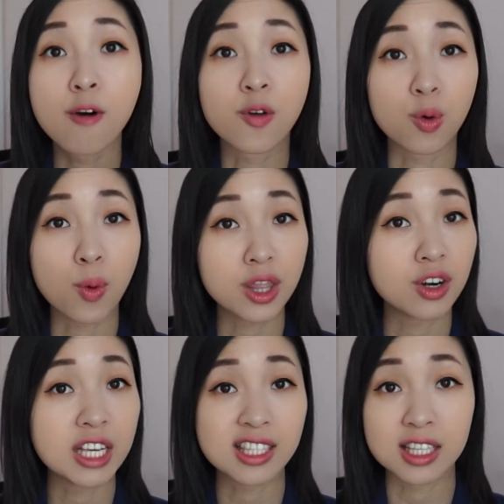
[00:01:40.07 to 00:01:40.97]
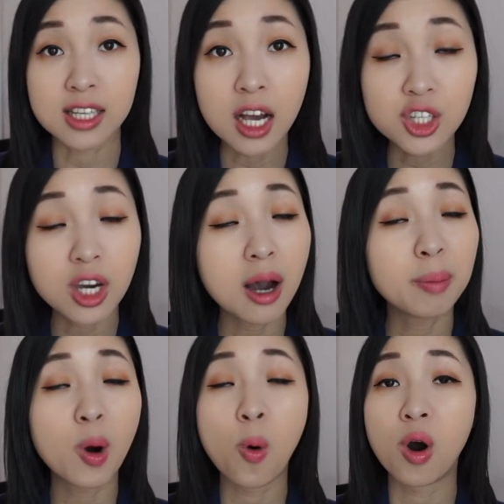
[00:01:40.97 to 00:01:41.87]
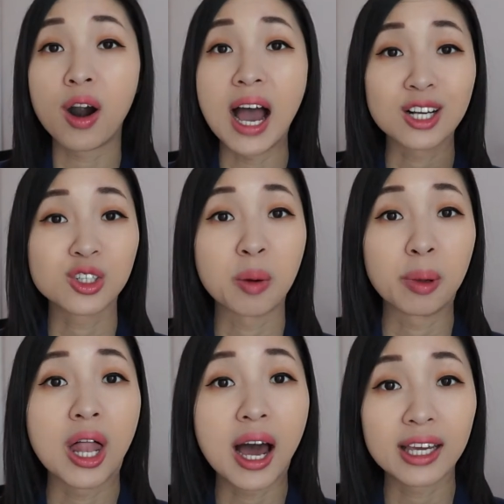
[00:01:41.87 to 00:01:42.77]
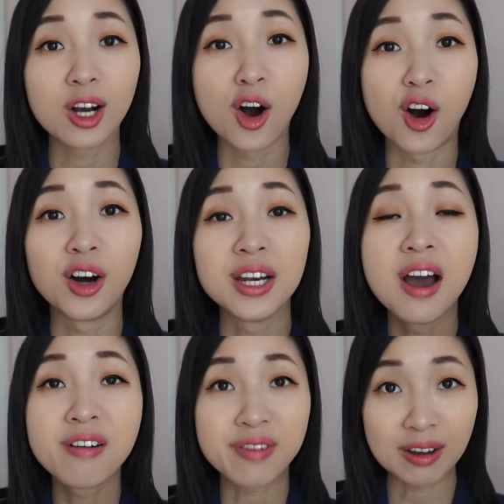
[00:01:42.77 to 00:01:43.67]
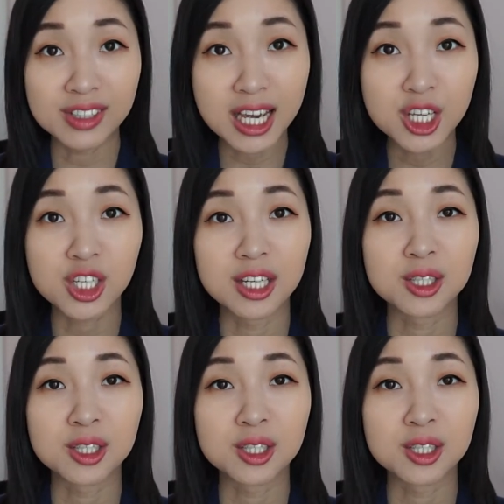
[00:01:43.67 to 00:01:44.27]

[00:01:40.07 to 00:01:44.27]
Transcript: for whether it's a touch up or actually applying on foundation.